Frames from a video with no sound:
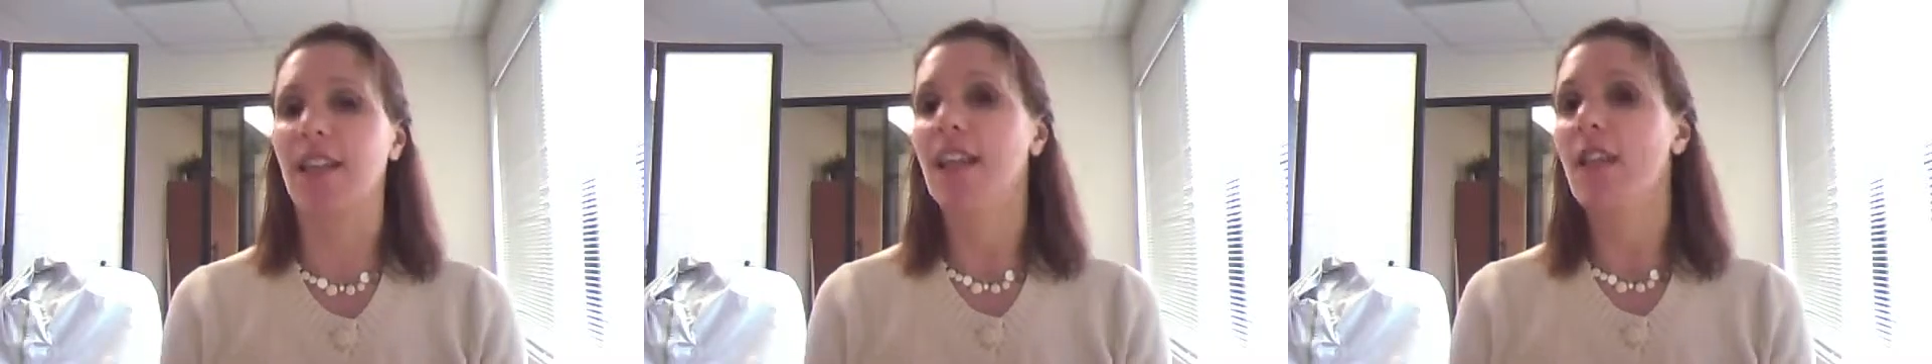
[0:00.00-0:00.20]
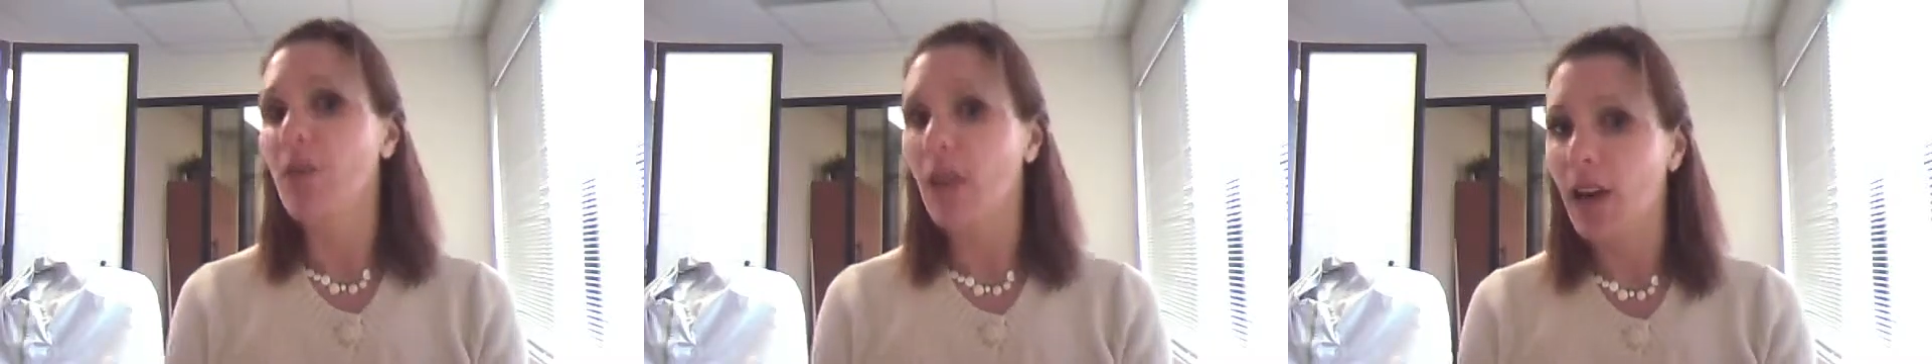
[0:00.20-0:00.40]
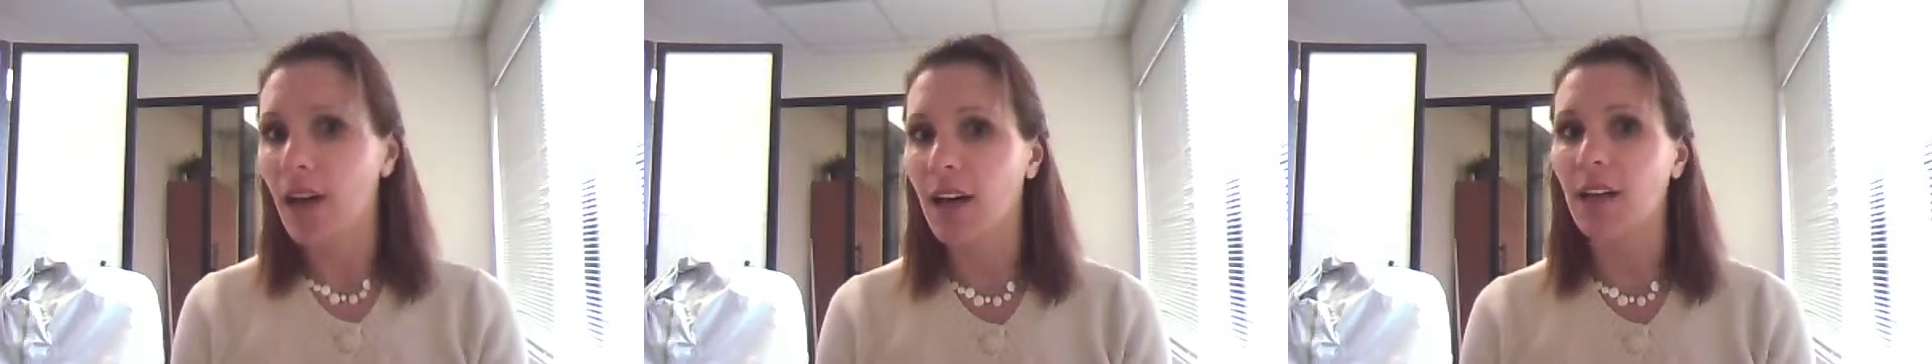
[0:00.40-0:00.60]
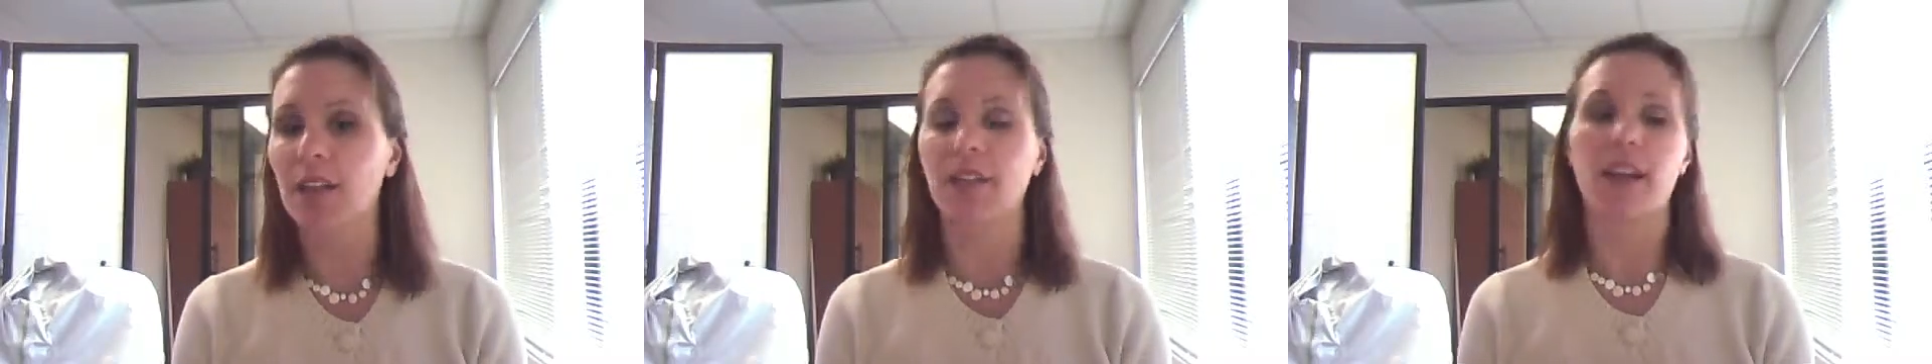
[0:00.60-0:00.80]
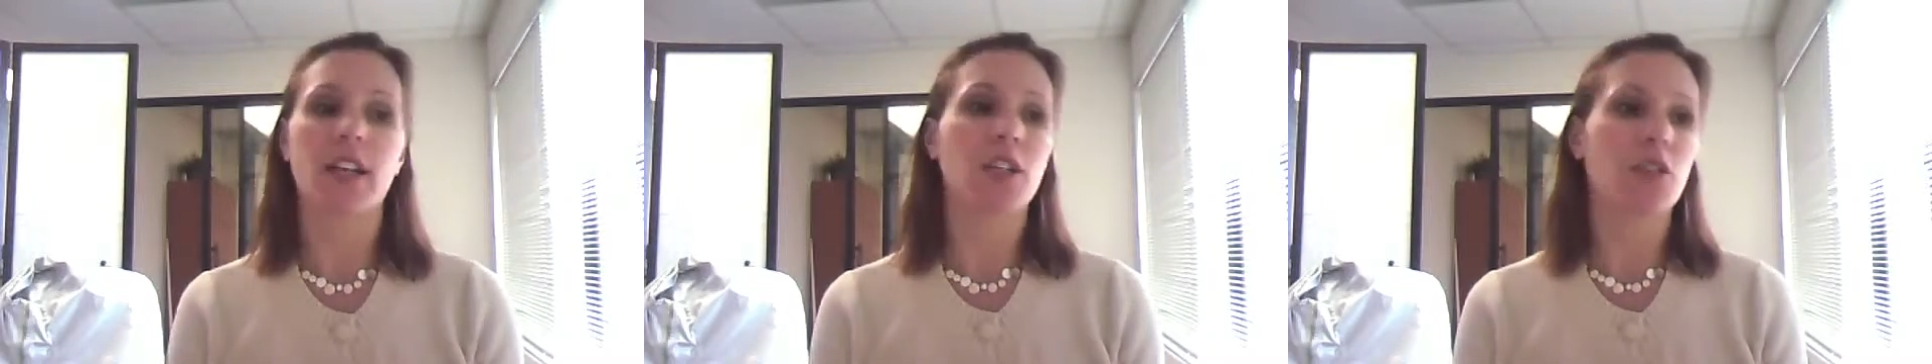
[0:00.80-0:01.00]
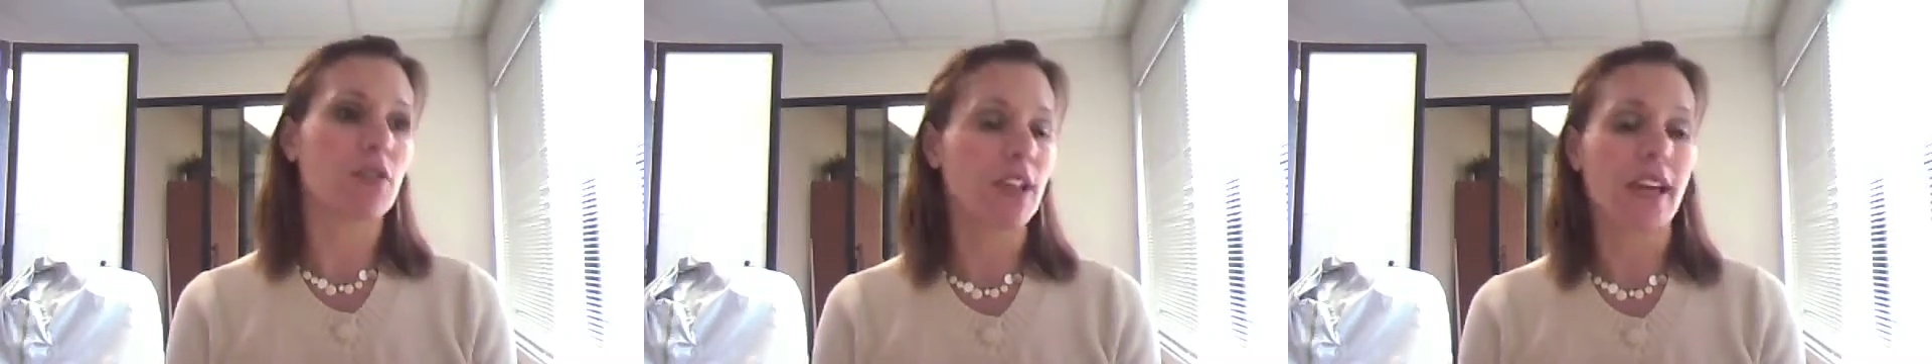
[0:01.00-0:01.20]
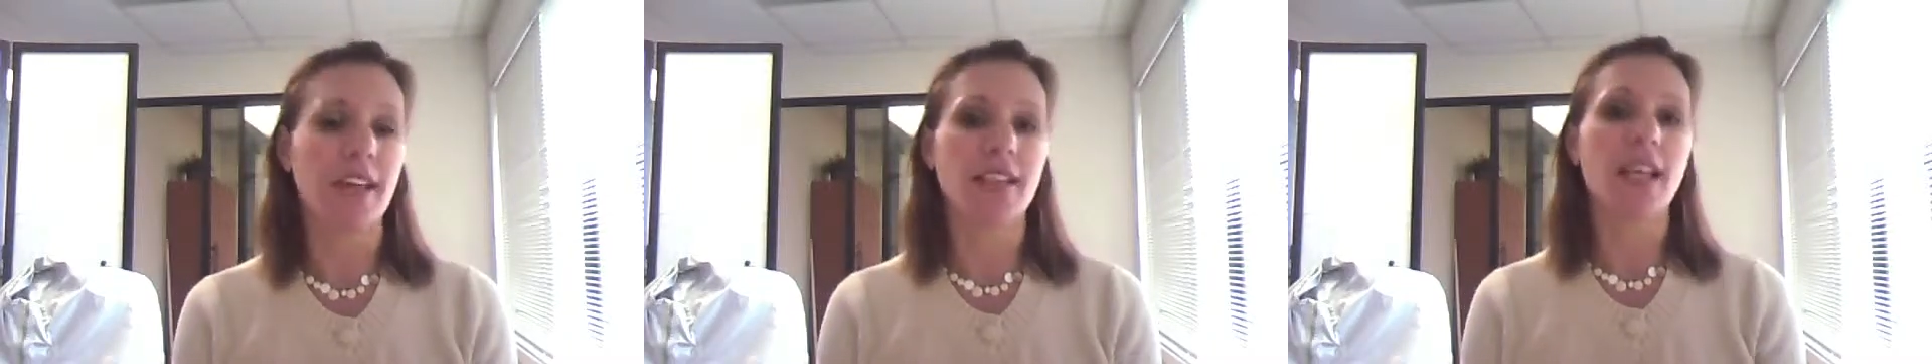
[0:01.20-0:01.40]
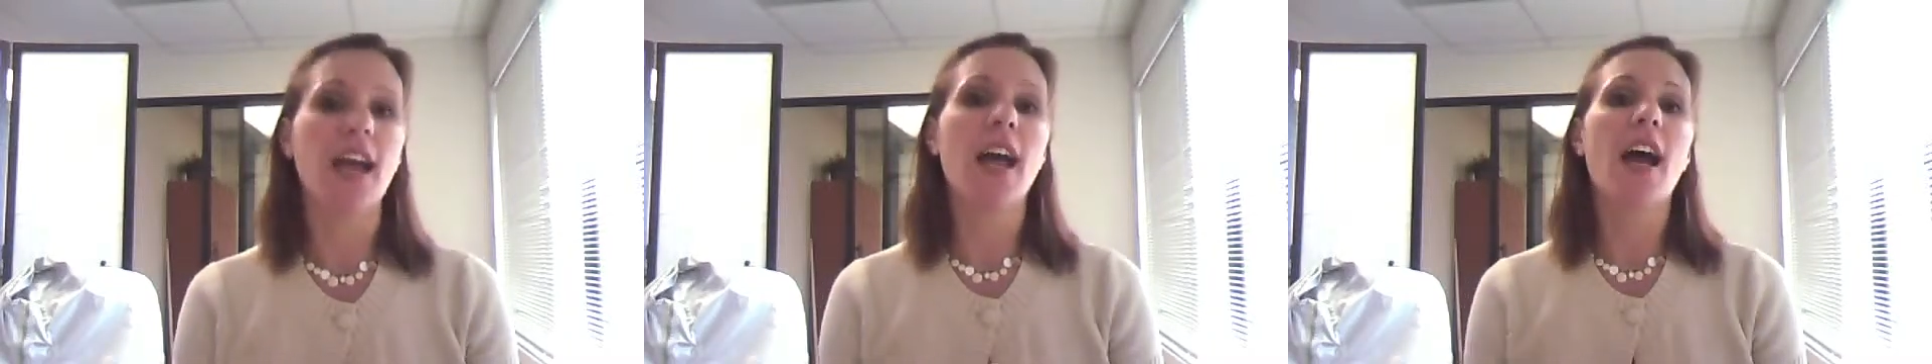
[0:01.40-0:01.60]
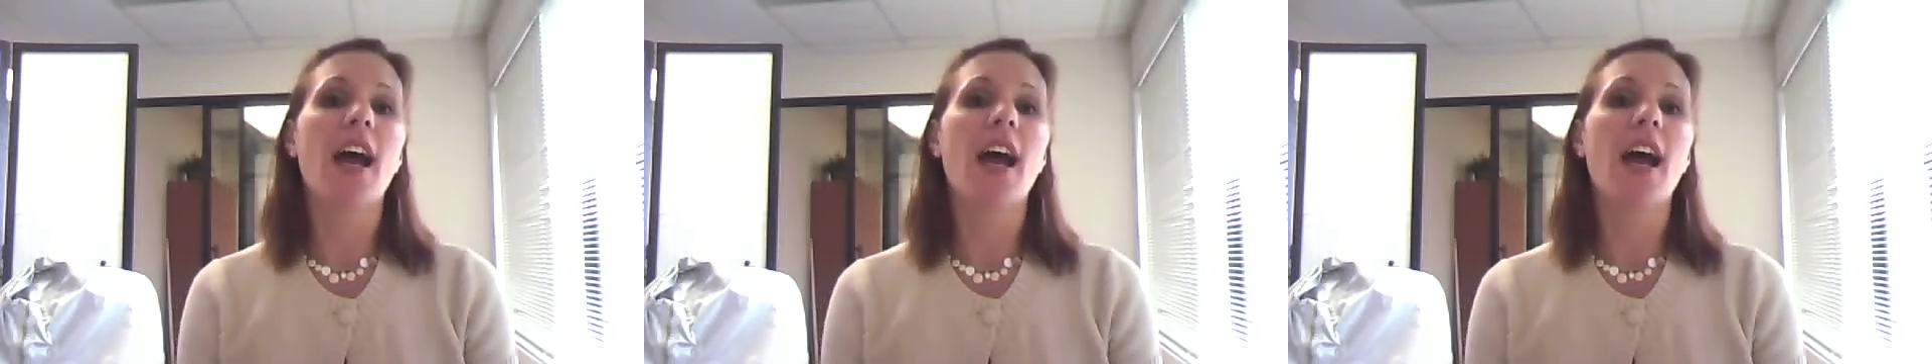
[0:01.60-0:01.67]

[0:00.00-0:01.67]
eat well or exercise,